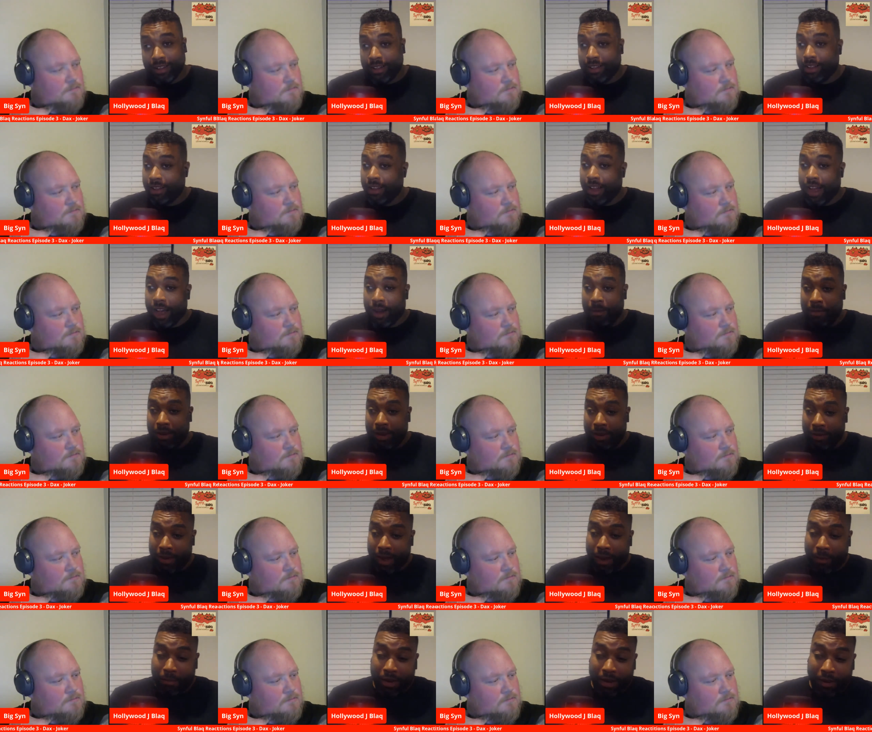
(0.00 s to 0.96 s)
Speaker 1: how many
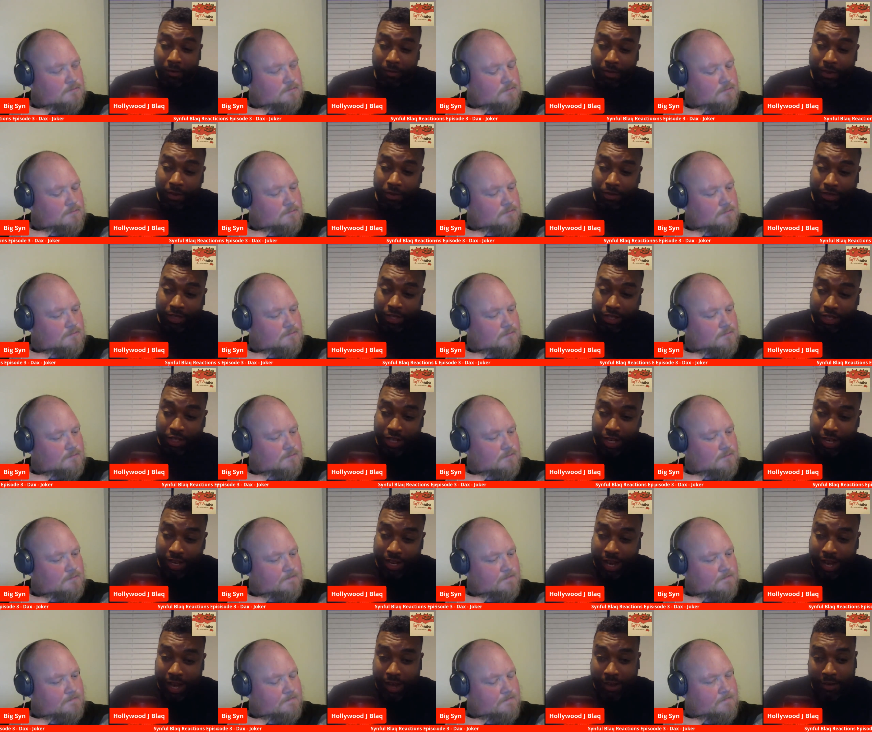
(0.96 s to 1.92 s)
how many views this shit
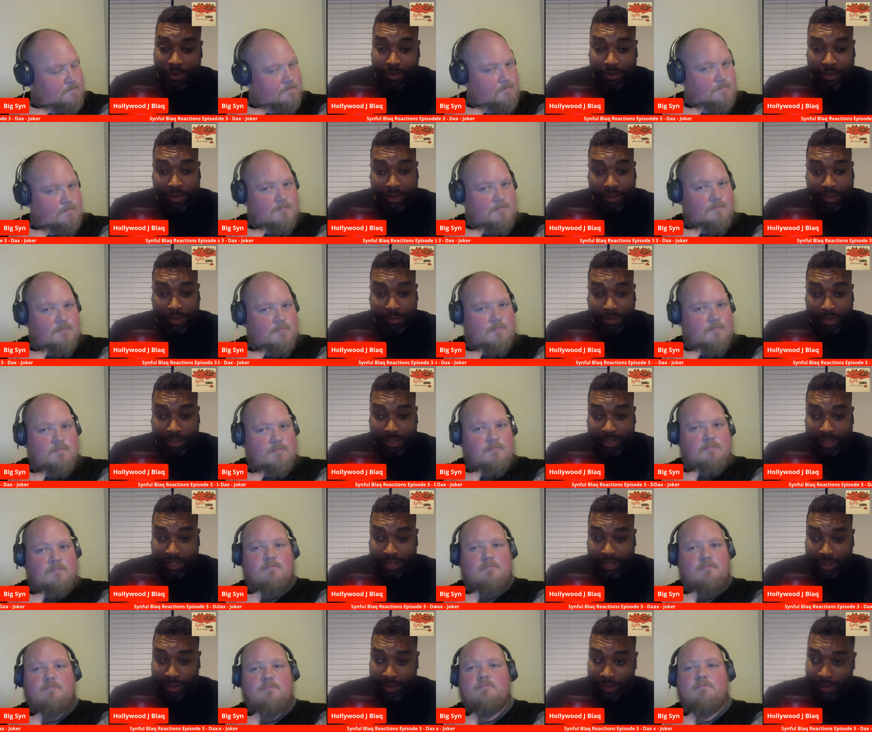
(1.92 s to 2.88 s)
got? Hold on, let me
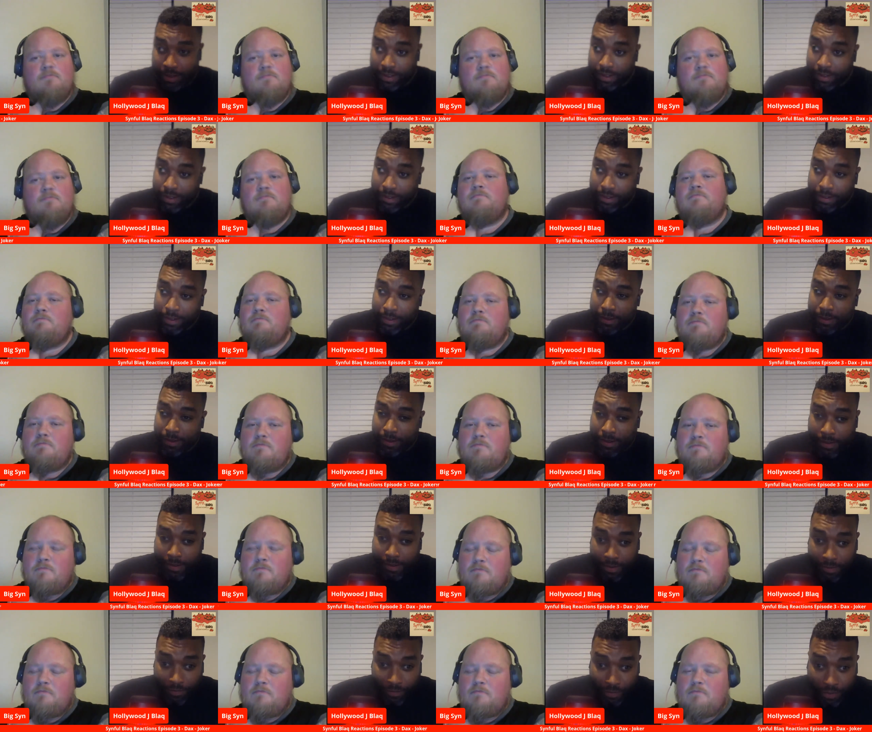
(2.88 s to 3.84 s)
see.
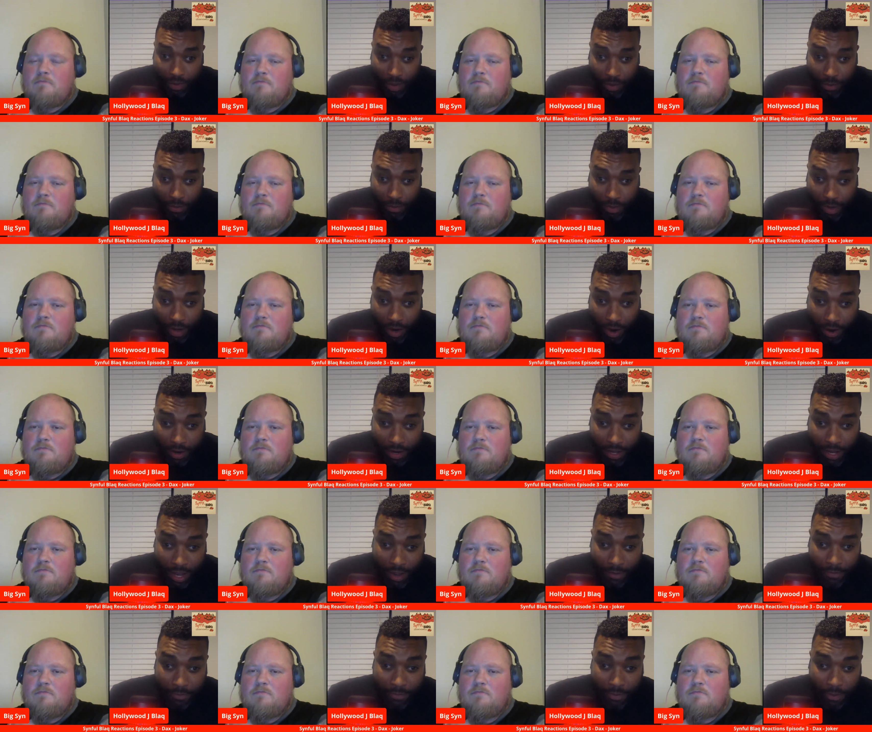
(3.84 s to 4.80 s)
We already
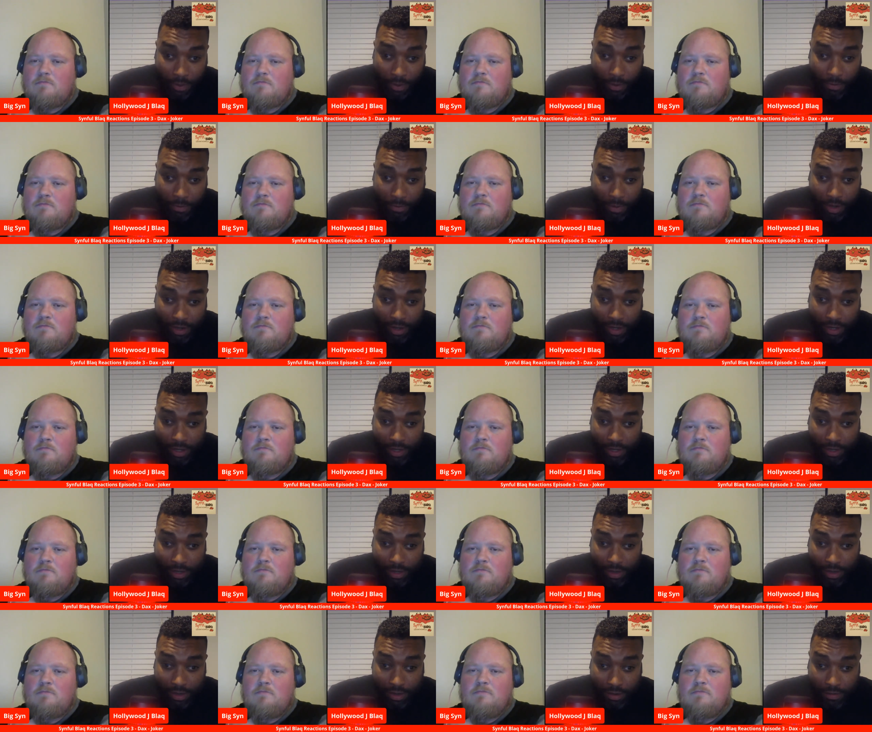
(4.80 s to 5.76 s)
at four
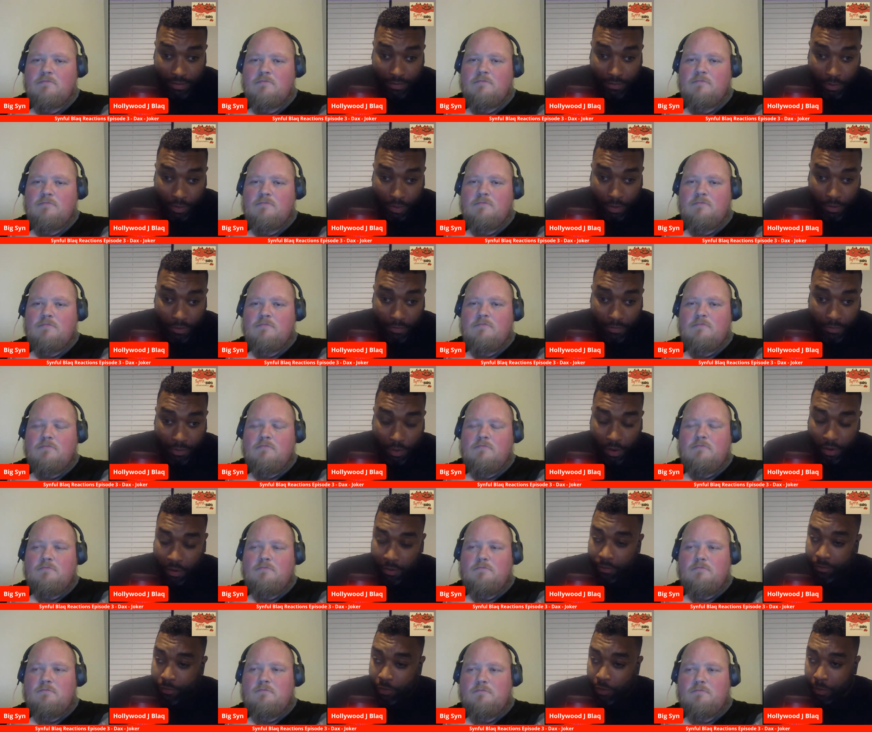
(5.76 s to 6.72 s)
million four
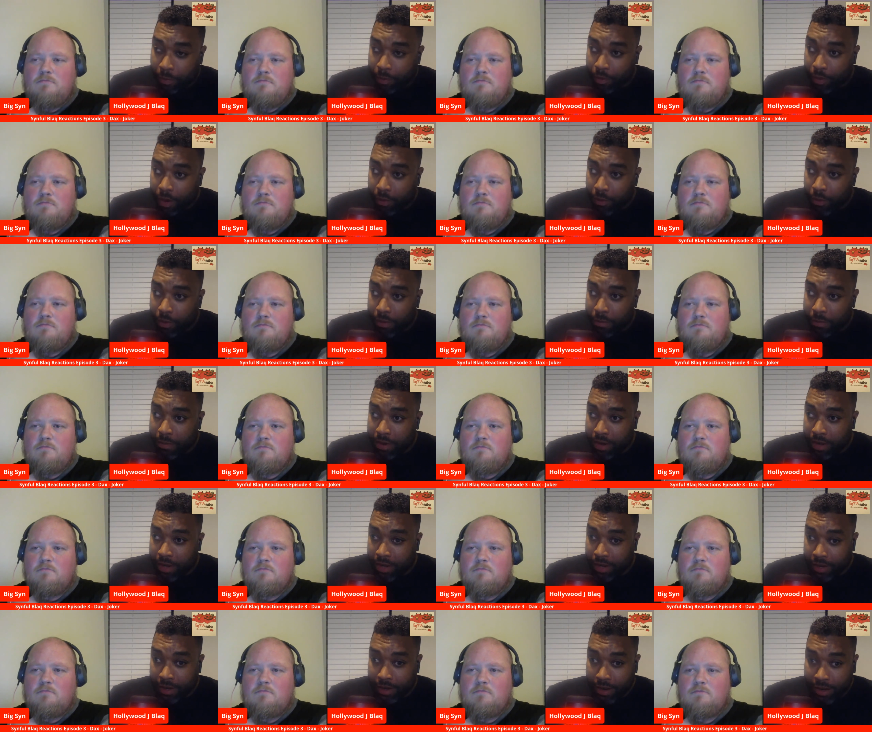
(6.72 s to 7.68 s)
four four point one
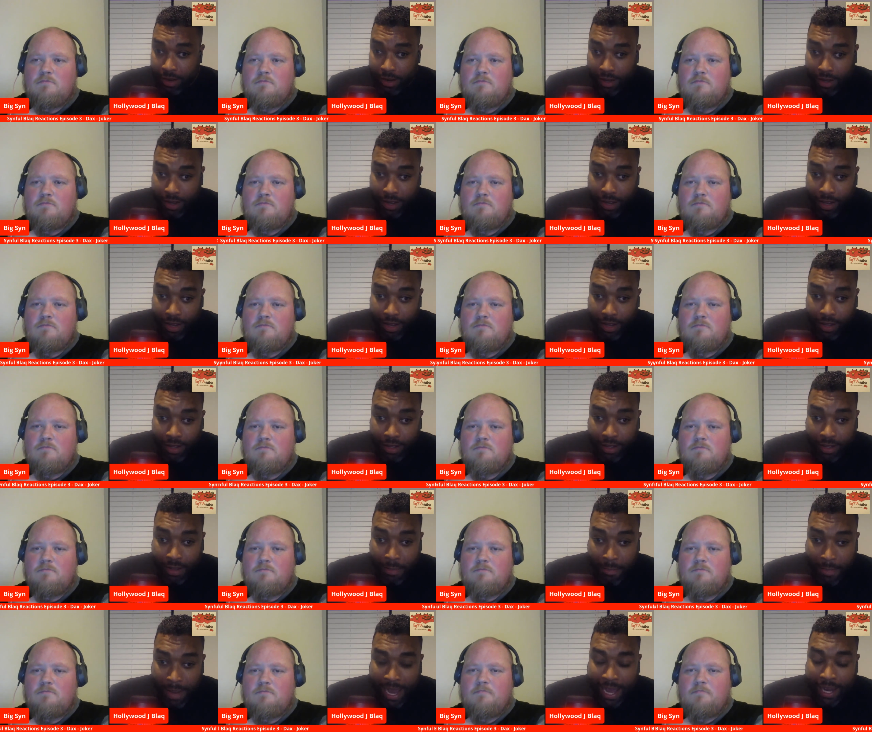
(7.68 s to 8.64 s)
million. The
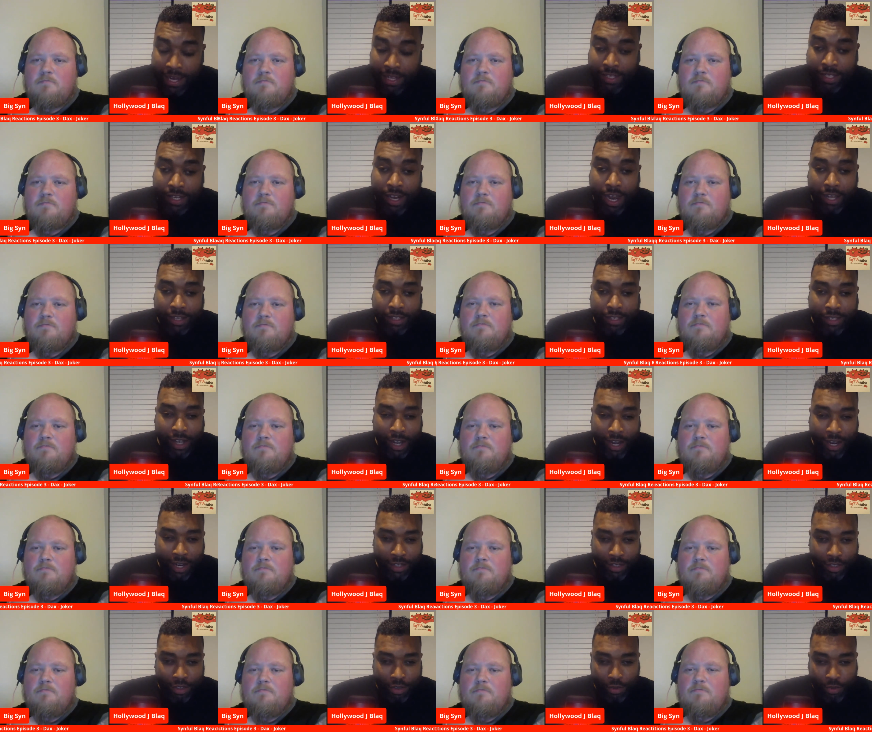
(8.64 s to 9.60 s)
man is not
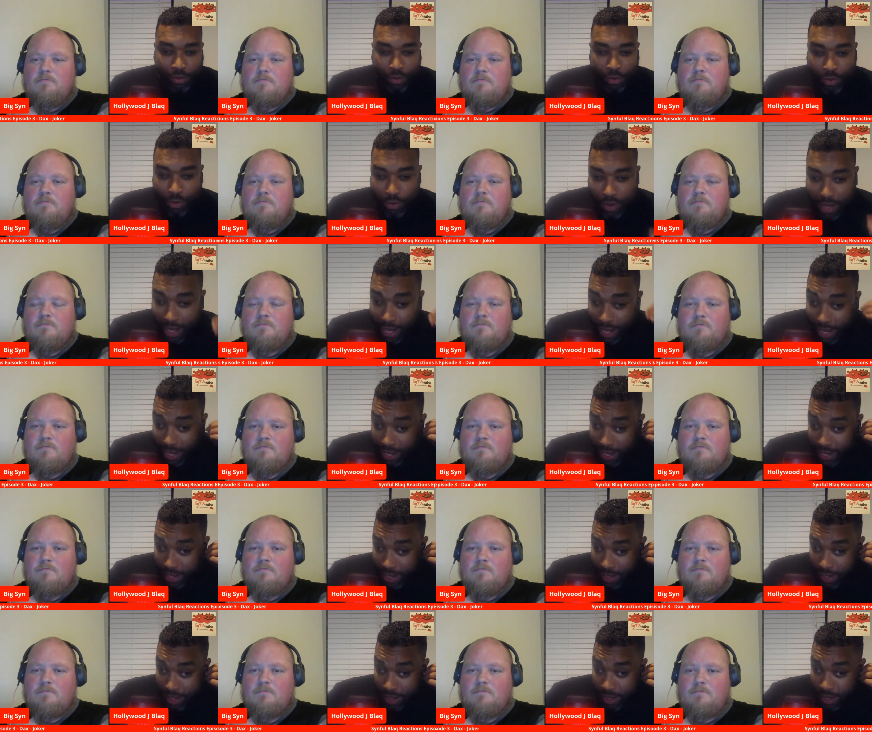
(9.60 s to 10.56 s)
signed to
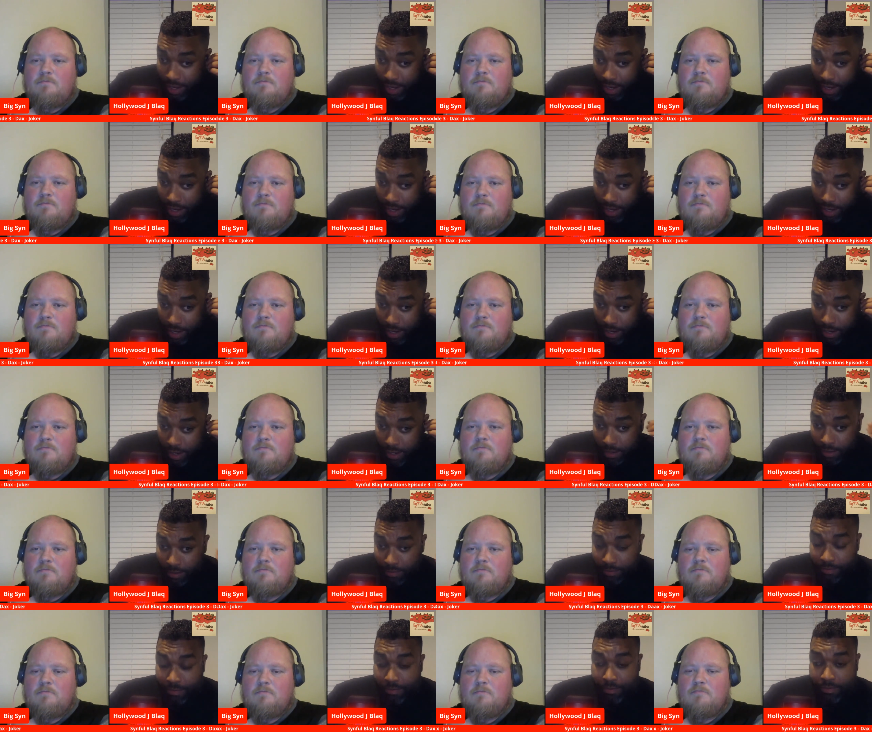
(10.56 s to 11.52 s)
a uh
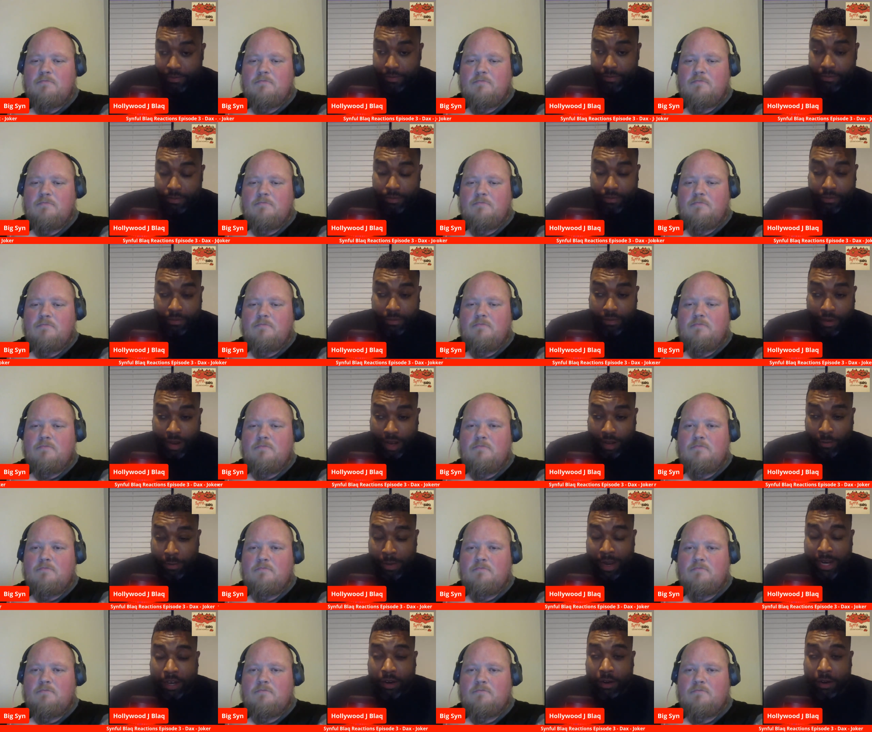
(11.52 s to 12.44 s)
a, ma- a,